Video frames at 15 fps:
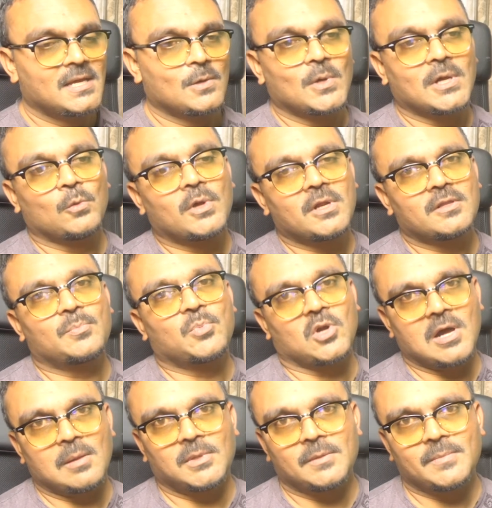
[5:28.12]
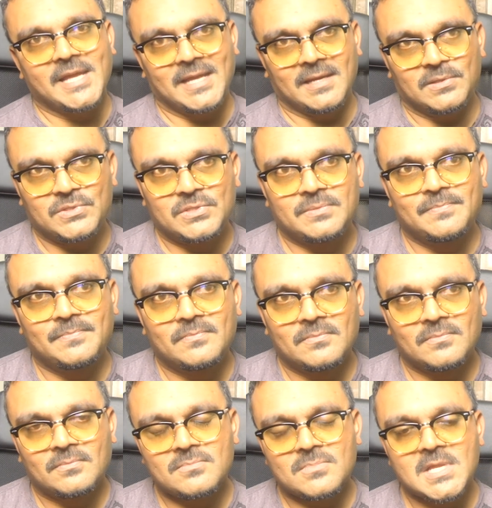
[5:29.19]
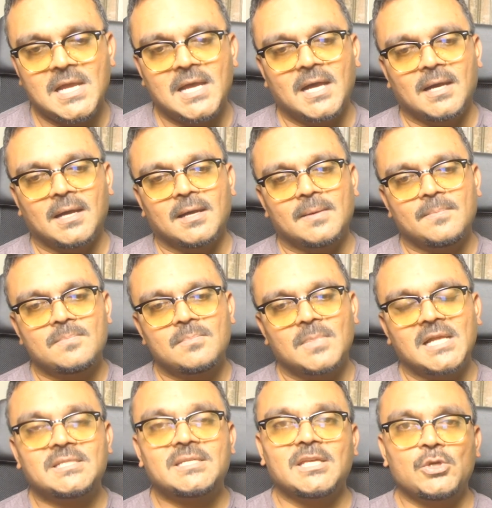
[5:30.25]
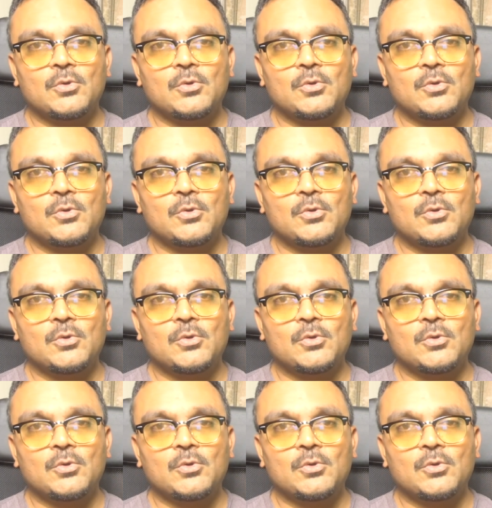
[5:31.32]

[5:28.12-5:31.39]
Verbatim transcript: Well, one of the problem is, let's say